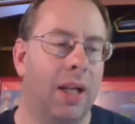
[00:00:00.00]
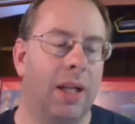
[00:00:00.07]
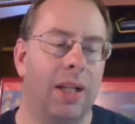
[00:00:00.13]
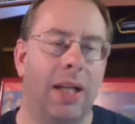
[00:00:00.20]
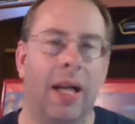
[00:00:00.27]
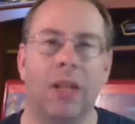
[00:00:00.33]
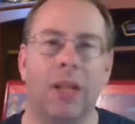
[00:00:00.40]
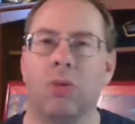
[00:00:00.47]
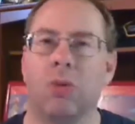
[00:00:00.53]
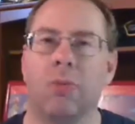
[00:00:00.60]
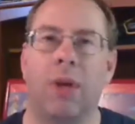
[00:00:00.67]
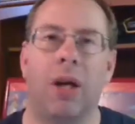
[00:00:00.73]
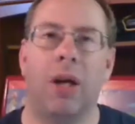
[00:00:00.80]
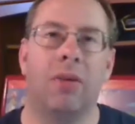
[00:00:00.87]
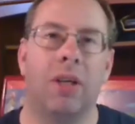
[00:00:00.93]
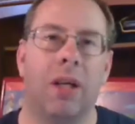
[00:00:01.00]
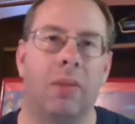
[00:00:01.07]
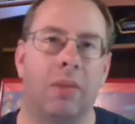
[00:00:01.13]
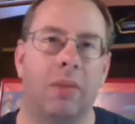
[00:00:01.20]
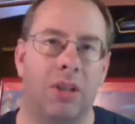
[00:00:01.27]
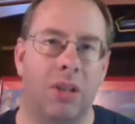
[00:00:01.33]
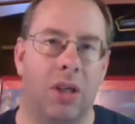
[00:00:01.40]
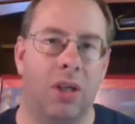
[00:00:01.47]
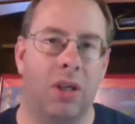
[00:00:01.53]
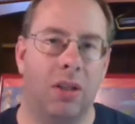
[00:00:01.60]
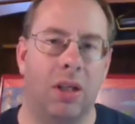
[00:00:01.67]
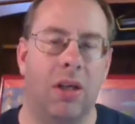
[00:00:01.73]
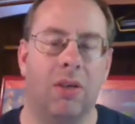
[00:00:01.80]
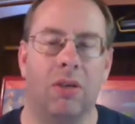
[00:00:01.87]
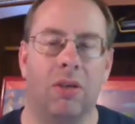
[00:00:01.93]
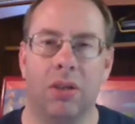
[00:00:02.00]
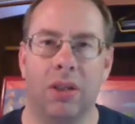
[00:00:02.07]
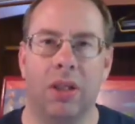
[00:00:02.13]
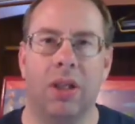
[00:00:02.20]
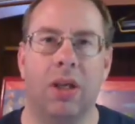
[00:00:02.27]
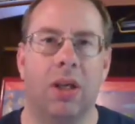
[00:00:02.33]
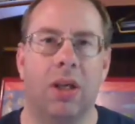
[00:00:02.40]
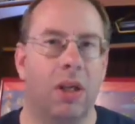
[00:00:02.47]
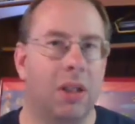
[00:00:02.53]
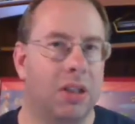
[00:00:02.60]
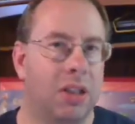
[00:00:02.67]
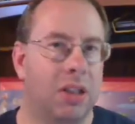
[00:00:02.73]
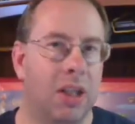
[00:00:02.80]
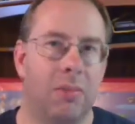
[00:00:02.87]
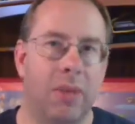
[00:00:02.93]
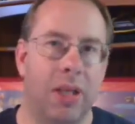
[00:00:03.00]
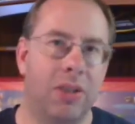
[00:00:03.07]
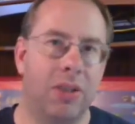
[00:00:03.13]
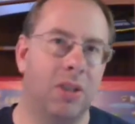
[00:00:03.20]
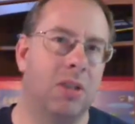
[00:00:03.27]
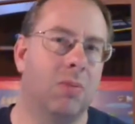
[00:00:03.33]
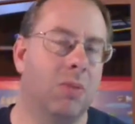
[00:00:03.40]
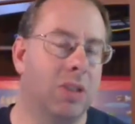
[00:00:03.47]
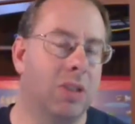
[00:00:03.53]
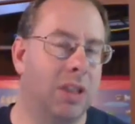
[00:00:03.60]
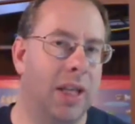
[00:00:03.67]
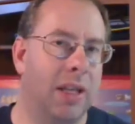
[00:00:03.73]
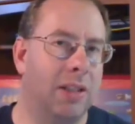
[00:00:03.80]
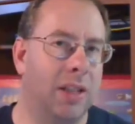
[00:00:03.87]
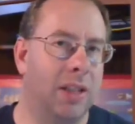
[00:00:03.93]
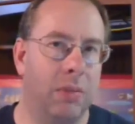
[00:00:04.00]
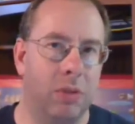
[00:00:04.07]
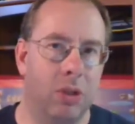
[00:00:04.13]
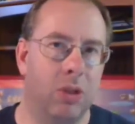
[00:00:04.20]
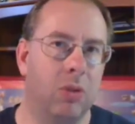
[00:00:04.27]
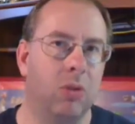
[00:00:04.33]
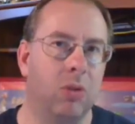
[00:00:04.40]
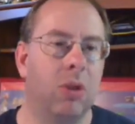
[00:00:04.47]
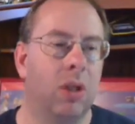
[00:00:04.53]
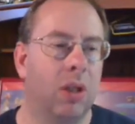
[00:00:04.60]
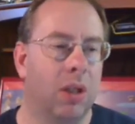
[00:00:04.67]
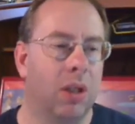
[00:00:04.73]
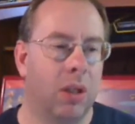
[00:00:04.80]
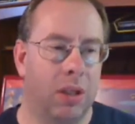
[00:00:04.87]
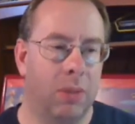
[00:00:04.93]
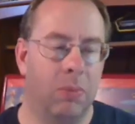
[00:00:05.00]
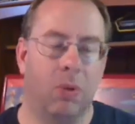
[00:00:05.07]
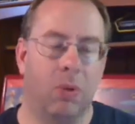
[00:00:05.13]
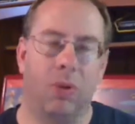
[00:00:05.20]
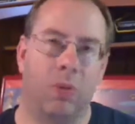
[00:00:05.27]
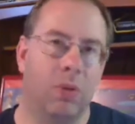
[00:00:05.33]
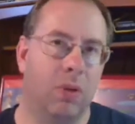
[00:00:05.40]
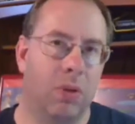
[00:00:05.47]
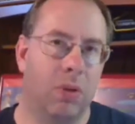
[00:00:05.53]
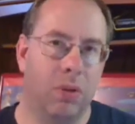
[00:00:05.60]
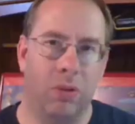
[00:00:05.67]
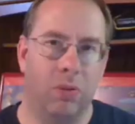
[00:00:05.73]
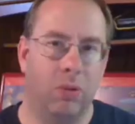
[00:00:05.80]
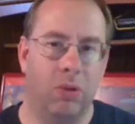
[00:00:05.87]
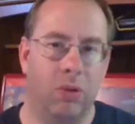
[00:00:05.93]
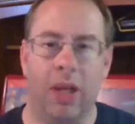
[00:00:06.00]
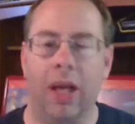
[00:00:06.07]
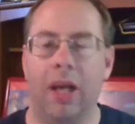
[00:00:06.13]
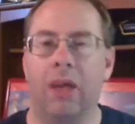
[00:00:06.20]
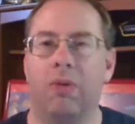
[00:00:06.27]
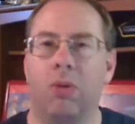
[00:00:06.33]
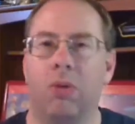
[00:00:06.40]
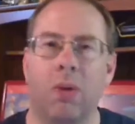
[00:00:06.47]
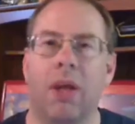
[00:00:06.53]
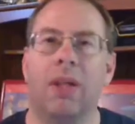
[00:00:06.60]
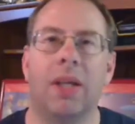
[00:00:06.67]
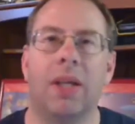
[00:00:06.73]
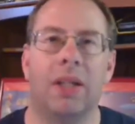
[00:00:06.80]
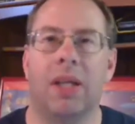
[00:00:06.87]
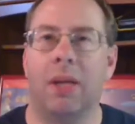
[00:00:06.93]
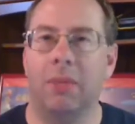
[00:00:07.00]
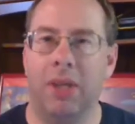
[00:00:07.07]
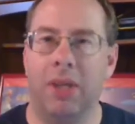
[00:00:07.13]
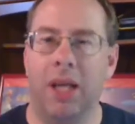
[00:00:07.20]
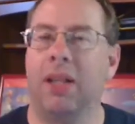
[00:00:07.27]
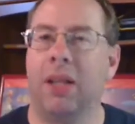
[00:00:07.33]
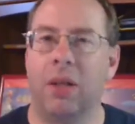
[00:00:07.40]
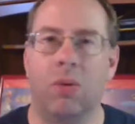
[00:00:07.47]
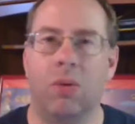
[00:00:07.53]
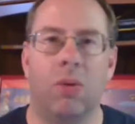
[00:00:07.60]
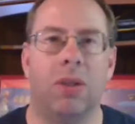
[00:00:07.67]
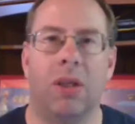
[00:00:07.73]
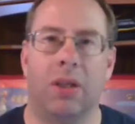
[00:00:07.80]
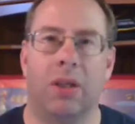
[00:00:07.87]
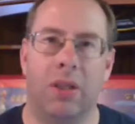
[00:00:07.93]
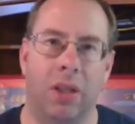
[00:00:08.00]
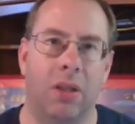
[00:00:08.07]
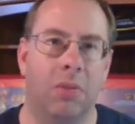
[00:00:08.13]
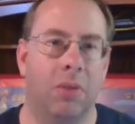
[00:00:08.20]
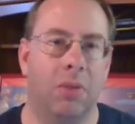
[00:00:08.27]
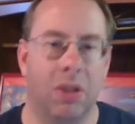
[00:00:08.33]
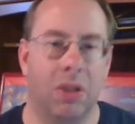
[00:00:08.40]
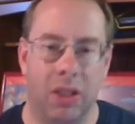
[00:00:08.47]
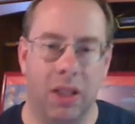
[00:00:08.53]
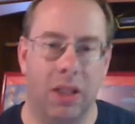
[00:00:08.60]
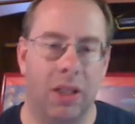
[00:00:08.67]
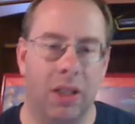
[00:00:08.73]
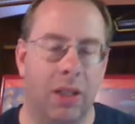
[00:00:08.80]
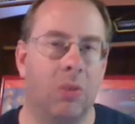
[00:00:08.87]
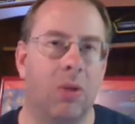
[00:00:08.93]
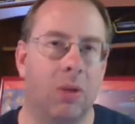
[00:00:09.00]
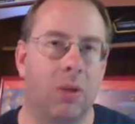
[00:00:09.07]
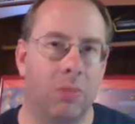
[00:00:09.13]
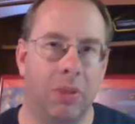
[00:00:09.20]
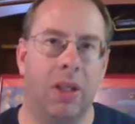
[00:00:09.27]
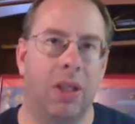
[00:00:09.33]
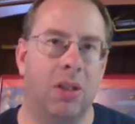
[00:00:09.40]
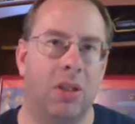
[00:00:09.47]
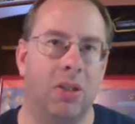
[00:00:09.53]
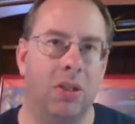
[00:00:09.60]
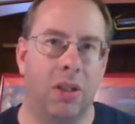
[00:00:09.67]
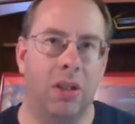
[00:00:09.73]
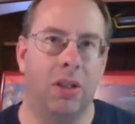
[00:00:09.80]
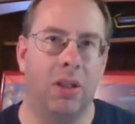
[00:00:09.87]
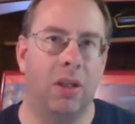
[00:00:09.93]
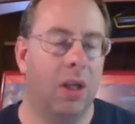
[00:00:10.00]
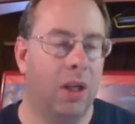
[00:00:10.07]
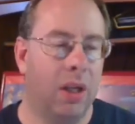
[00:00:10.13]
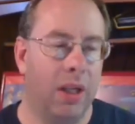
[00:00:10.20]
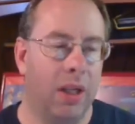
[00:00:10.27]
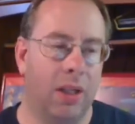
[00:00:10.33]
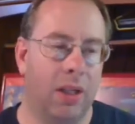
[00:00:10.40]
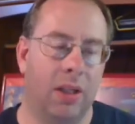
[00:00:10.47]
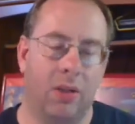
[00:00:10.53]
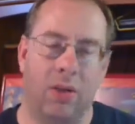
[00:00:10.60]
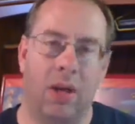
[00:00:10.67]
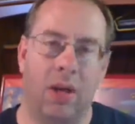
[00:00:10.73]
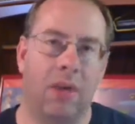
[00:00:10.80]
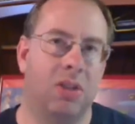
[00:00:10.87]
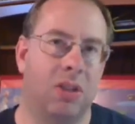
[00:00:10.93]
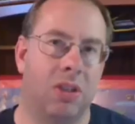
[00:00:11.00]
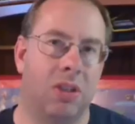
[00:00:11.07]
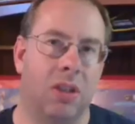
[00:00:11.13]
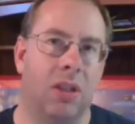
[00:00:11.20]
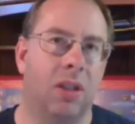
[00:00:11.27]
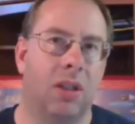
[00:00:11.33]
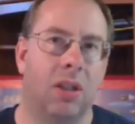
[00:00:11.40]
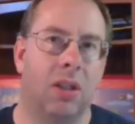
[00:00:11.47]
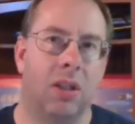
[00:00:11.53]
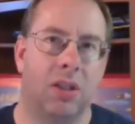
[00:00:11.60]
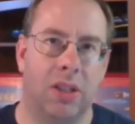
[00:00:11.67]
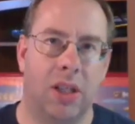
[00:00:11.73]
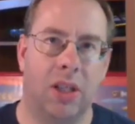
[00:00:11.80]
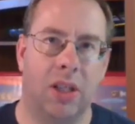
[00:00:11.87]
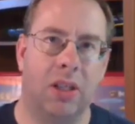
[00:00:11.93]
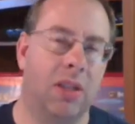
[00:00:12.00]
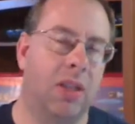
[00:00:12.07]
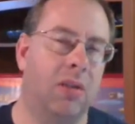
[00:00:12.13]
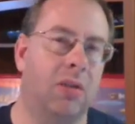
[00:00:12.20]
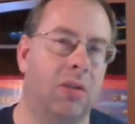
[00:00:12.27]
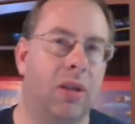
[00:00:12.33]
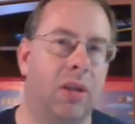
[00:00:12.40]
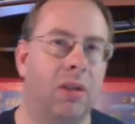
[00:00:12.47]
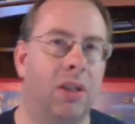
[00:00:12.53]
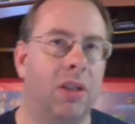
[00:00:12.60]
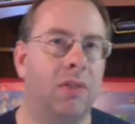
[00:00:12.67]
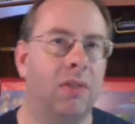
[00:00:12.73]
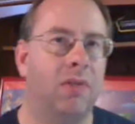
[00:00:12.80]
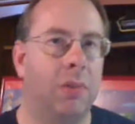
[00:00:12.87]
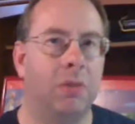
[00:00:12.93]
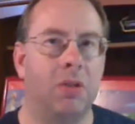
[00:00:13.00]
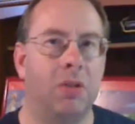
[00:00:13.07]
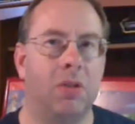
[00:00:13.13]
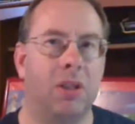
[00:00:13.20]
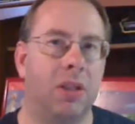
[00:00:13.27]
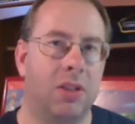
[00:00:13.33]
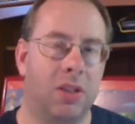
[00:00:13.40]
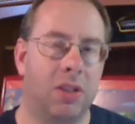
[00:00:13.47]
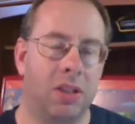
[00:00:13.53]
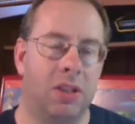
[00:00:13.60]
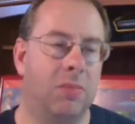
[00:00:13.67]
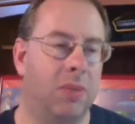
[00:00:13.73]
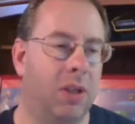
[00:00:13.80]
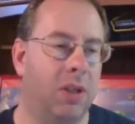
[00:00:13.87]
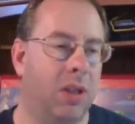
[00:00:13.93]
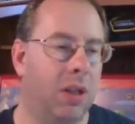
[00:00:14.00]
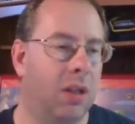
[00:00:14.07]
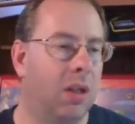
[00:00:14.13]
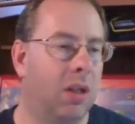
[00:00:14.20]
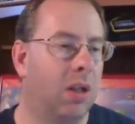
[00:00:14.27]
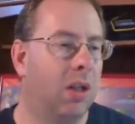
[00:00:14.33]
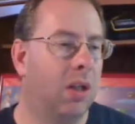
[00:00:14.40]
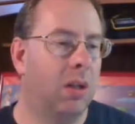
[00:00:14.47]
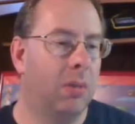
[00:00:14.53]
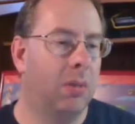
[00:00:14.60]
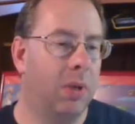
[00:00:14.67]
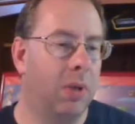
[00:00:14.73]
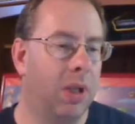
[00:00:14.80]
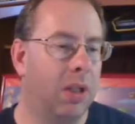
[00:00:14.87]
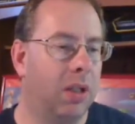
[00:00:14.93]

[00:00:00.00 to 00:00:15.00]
that is when modern gaming started. Now, clearly, Sega Master System was at that time too. They both were. You can't if you're around that time, you can't think of one without the other because again, they were competing against each other, and like obviously, Sega Nintendo later did famously in the 16-bit era, but